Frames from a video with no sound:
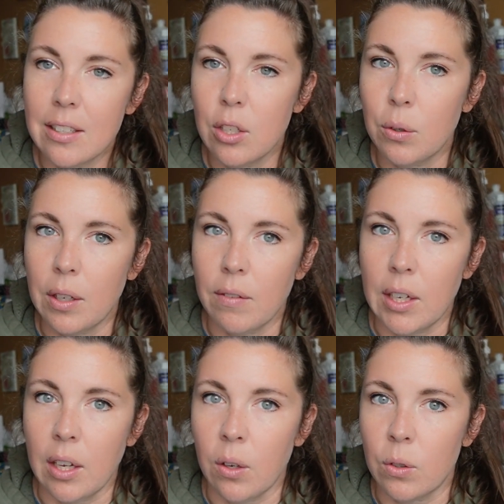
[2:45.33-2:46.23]
do any
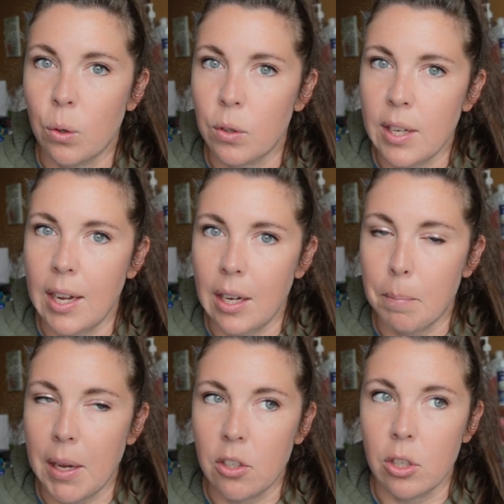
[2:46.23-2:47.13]
videos or take any
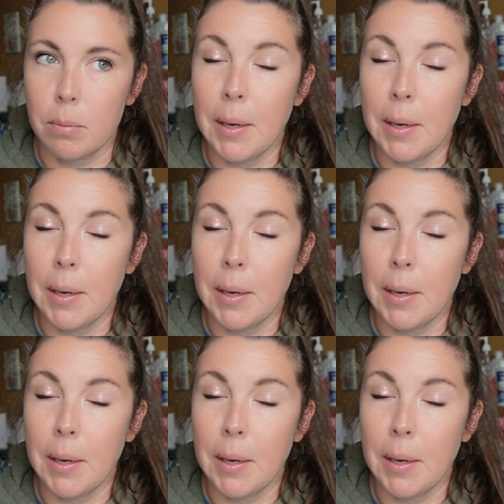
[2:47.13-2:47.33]
pictures,